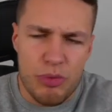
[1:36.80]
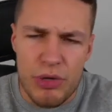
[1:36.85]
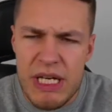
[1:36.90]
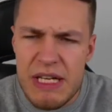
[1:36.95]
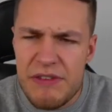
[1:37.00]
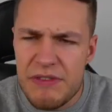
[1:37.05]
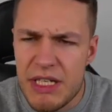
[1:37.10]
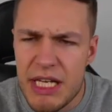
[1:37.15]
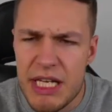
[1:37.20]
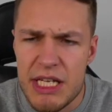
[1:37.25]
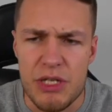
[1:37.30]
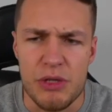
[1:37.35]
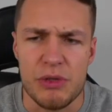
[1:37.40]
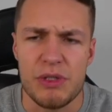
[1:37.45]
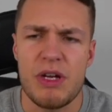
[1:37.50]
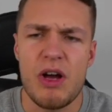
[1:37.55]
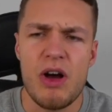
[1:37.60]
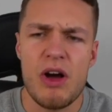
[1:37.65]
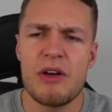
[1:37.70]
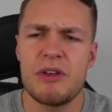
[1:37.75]
previously
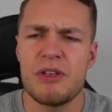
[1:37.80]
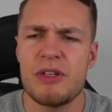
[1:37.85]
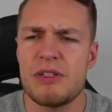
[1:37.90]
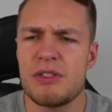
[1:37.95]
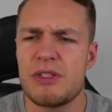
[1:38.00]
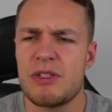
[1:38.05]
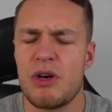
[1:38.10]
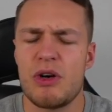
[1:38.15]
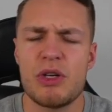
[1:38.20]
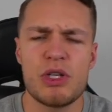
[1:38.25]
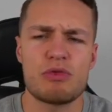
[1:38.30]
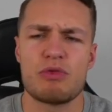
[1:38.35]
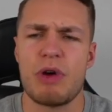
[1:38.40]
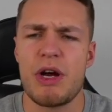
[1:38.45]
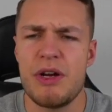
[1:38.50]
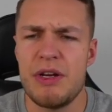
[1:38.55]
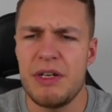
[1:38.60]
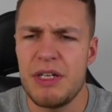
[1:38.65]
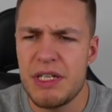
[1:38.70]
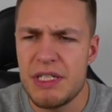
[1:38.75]
issued guidance on
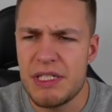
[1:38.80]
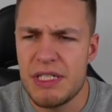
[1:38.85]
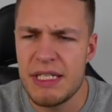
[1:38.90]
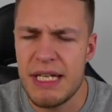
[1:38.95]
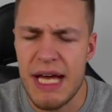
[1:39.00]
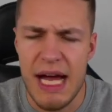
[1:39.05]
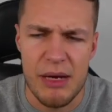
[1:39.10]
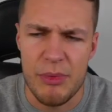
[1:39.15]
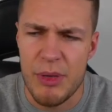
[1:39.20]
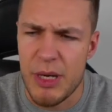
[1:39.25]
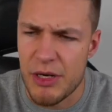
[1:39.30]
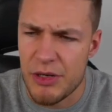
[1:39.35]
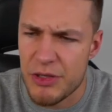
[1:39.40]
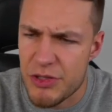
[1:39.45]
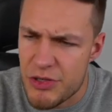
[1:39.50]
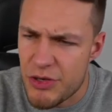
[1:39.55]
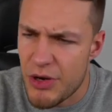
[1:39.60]
erroneous and aberrant